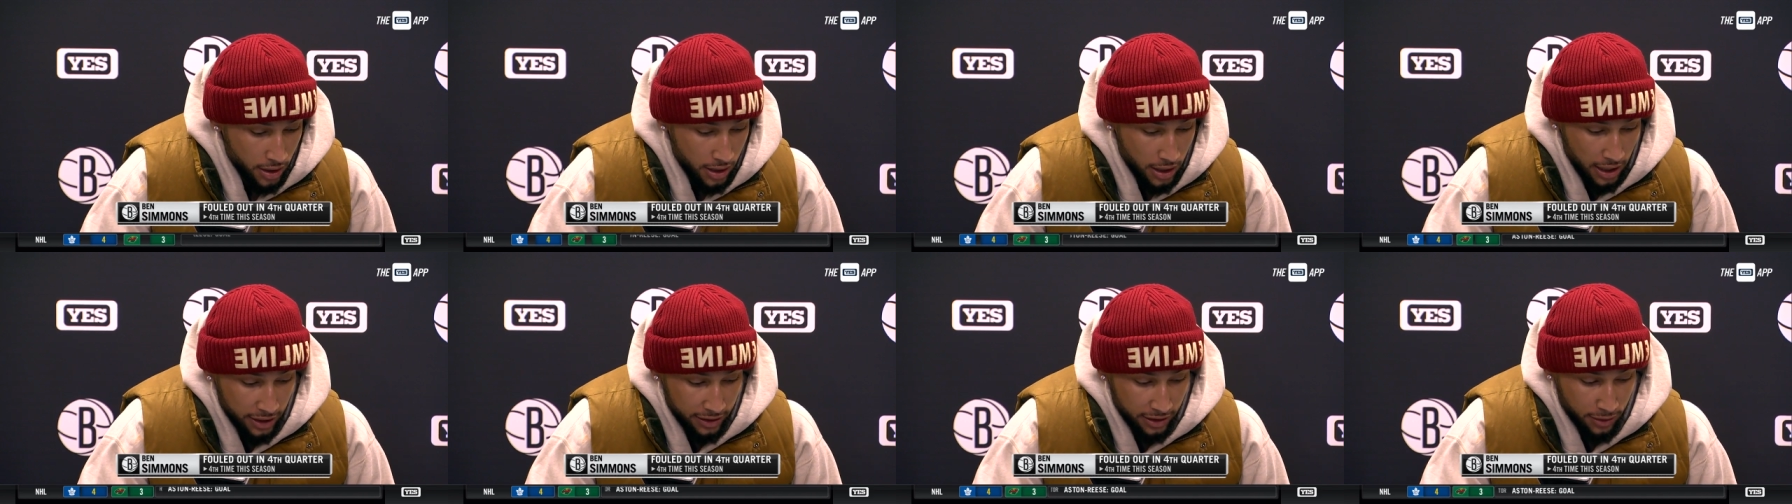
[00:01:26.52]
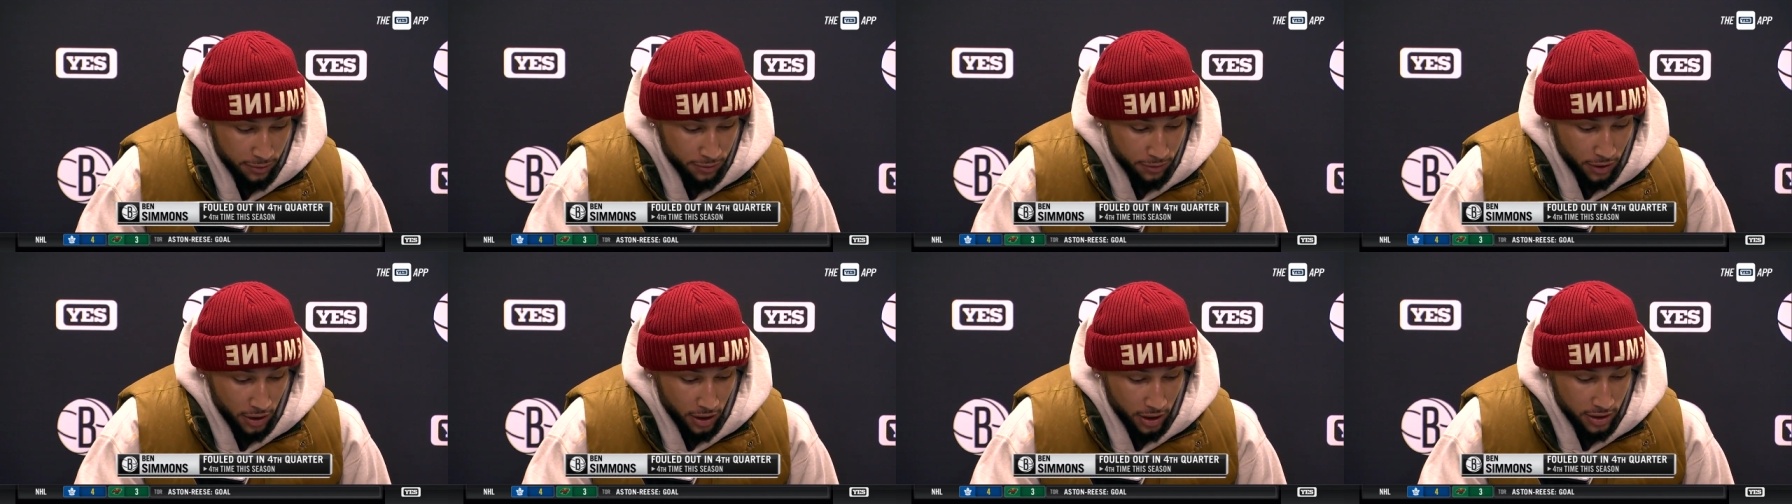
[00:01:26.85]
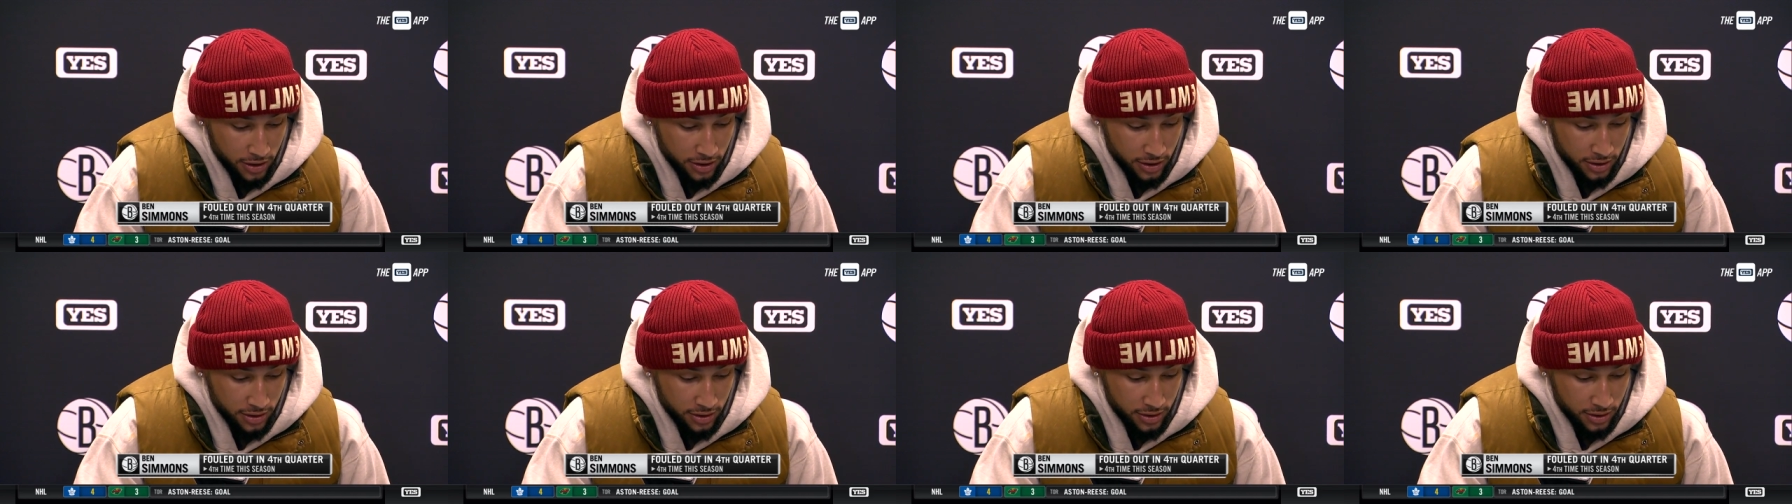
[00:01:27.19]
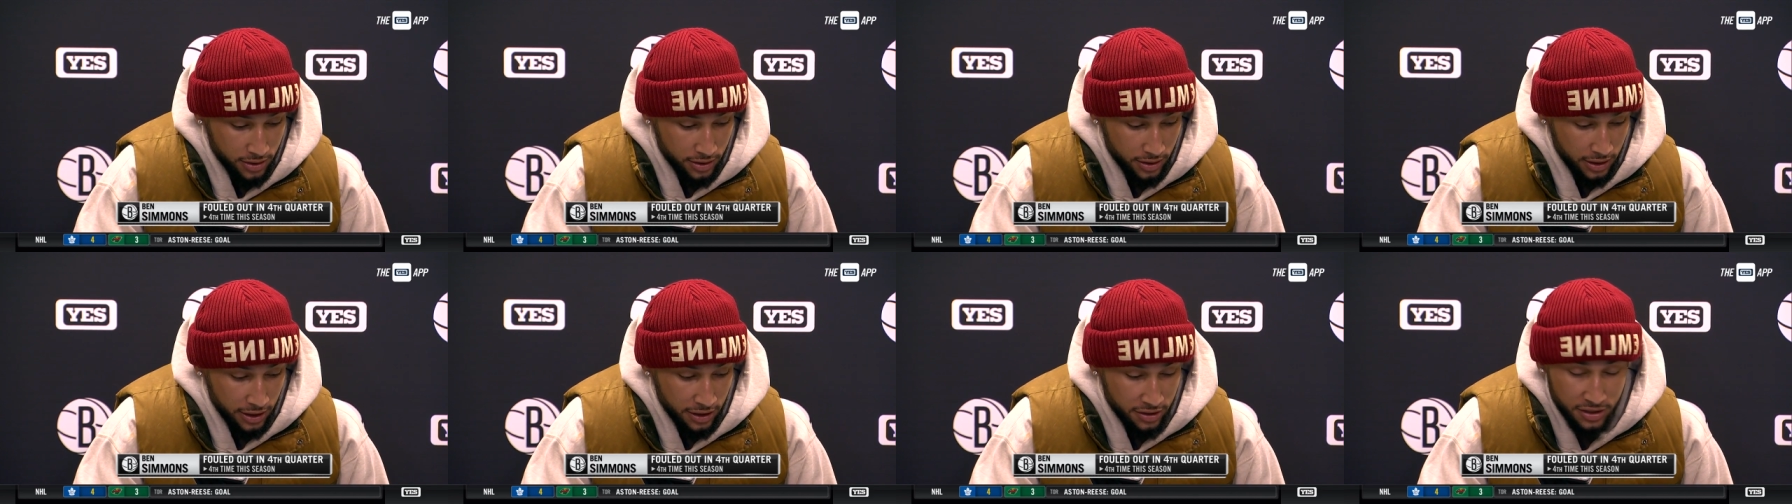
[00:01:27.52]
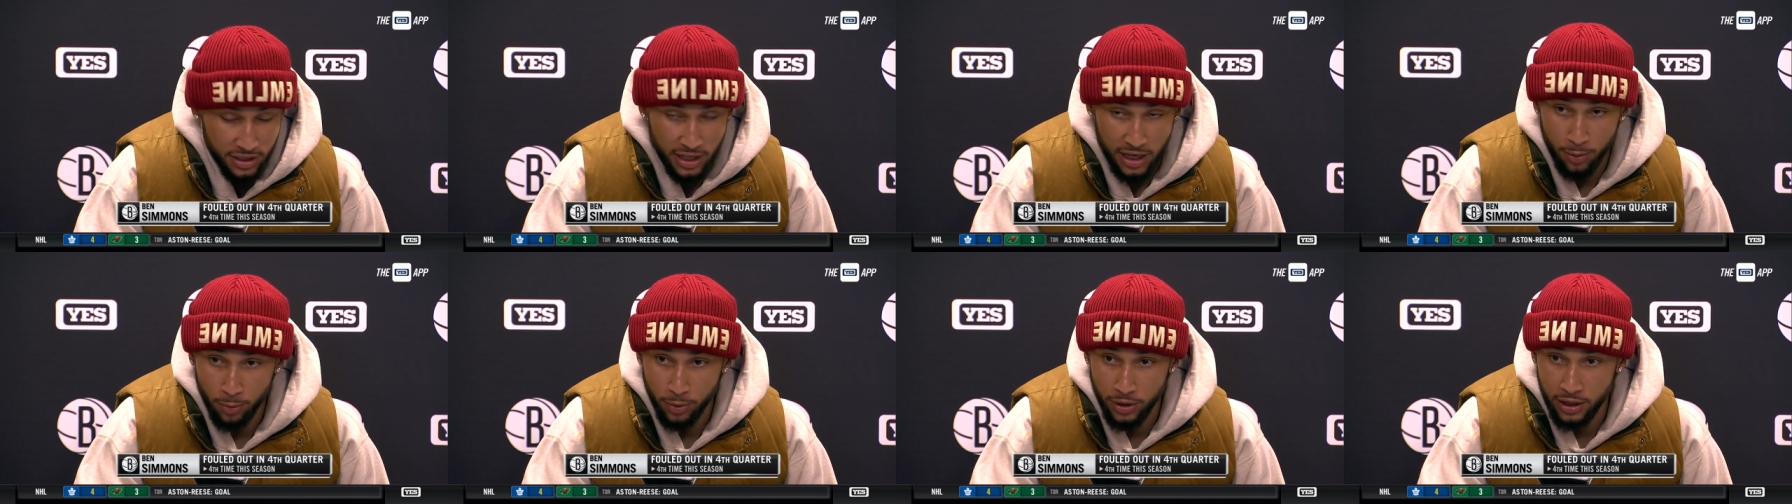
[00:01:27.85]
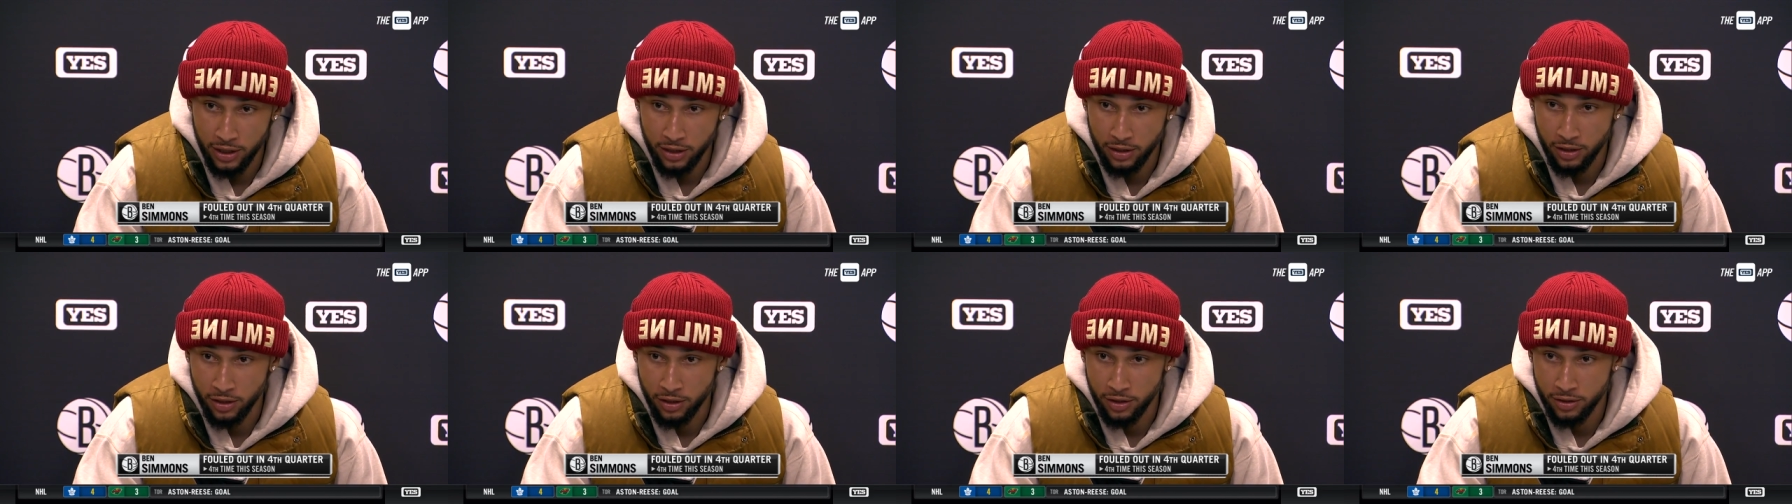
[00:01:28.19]
I think for us, it's each game we got
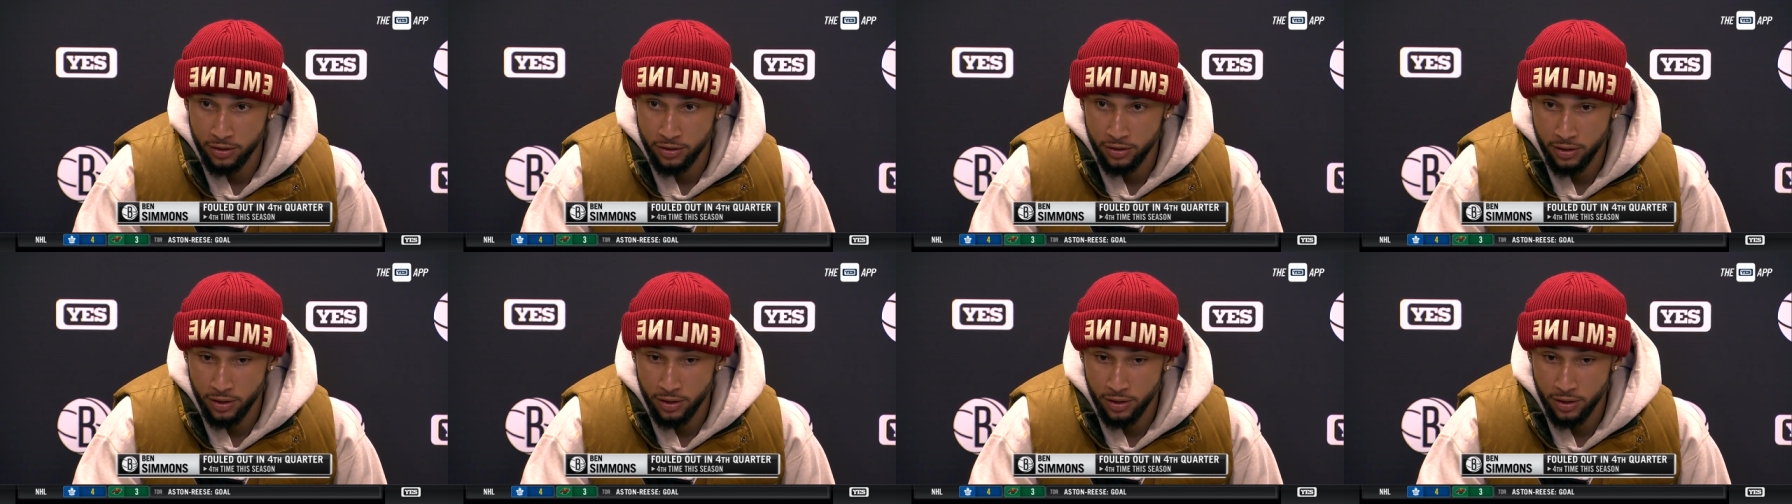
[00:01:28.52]
to learn,